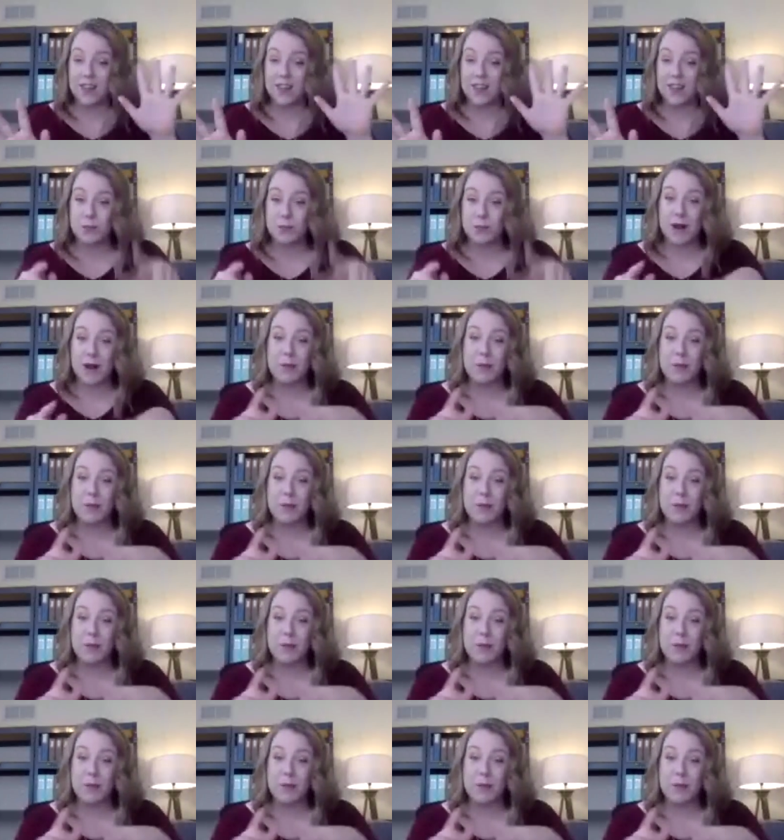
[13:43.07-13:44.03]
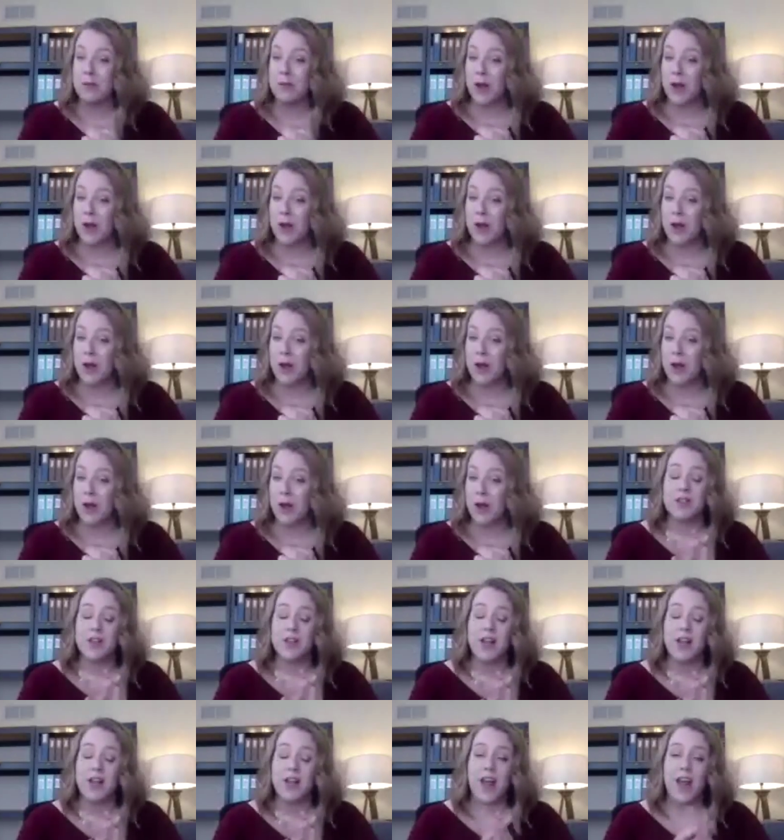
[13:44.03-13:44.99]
This will probably go into a blog post,